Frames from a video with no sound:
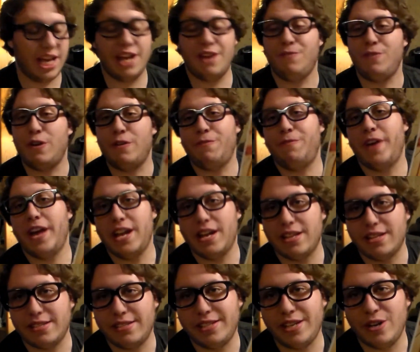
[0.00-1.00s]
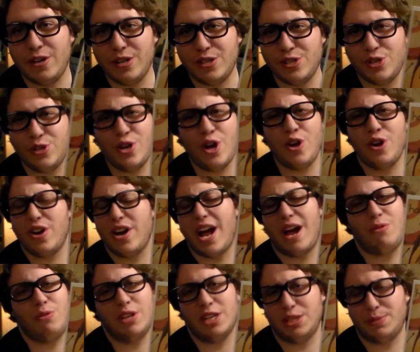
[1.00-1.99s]
And if you're a fan of this series, you know you're
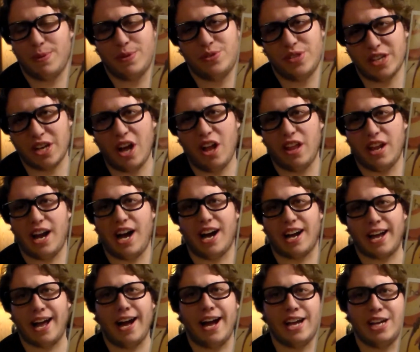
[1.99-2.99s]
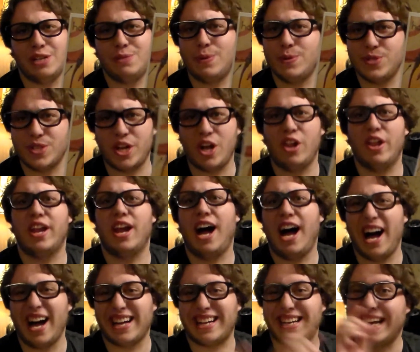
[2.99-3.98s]
not really supposed to call it Hawkeye. You're supposed to call it
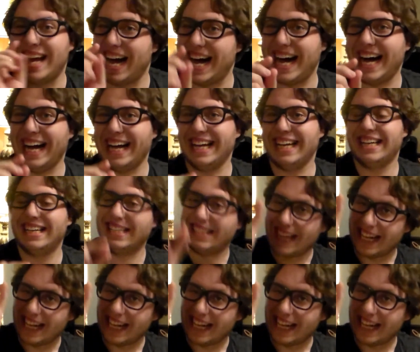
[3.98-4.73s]
Hawk Guy.